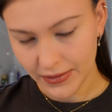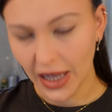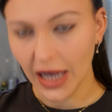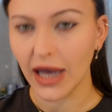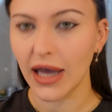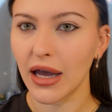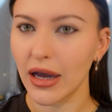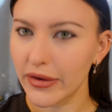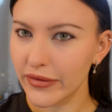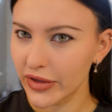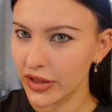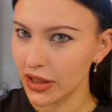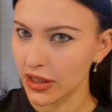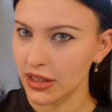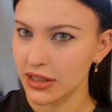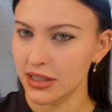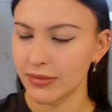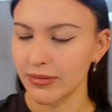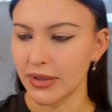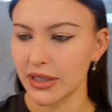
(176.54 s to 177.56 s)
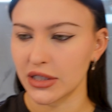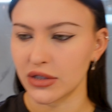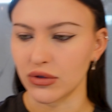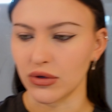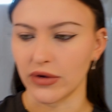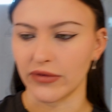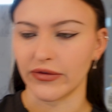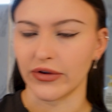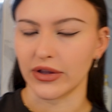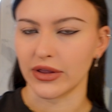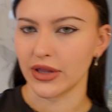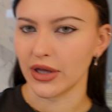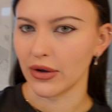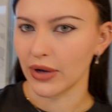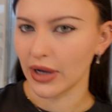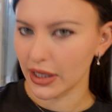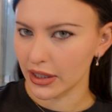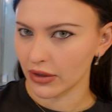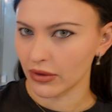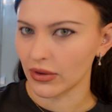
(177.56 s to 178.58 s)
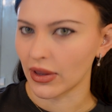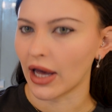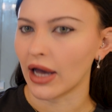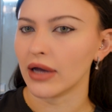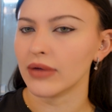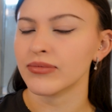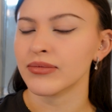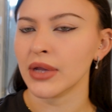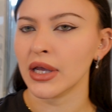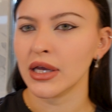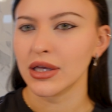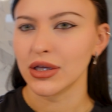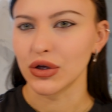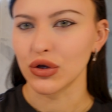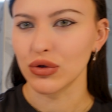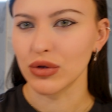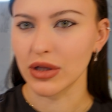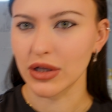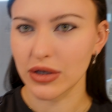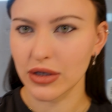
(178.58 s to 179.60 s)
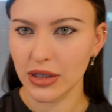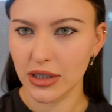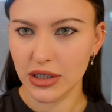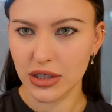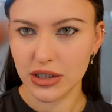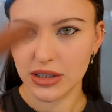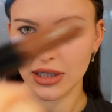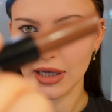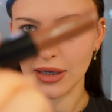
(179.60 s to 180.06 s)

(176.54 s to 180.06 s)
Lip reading: I have it linked in my storefront though, I know that. You literally just